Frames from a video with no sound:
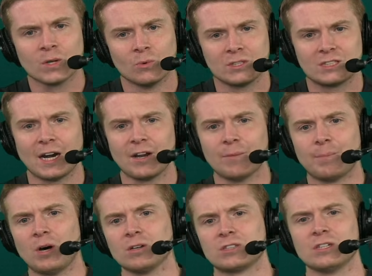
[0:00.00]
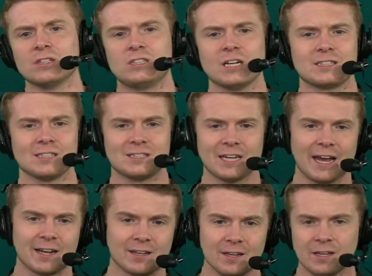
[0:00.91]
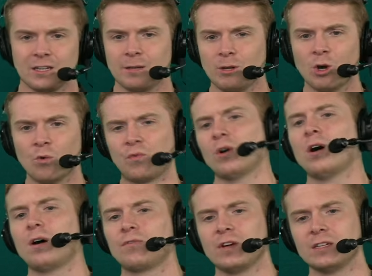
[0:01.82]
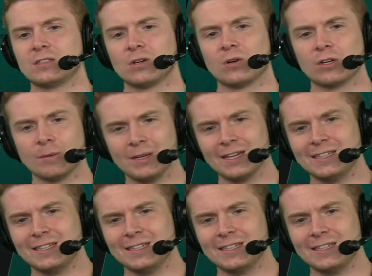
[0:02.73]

Which side of the ball should the Jets attack? Give me an O for offense or give me a